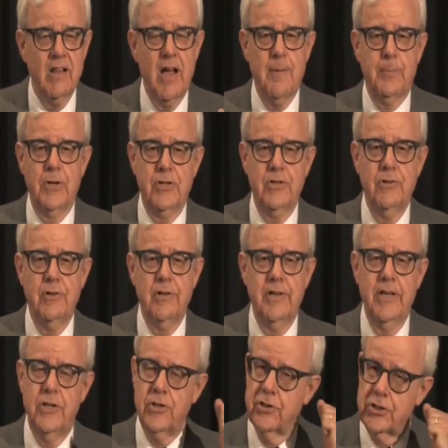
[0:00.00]

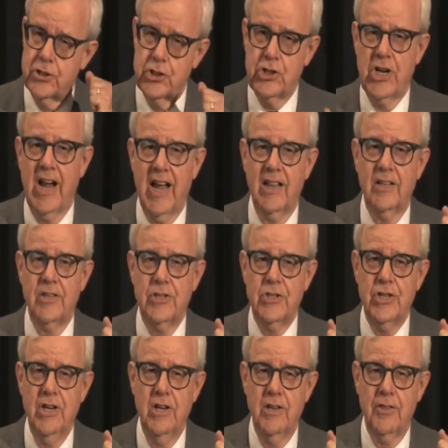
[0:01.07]
opportunity to challenge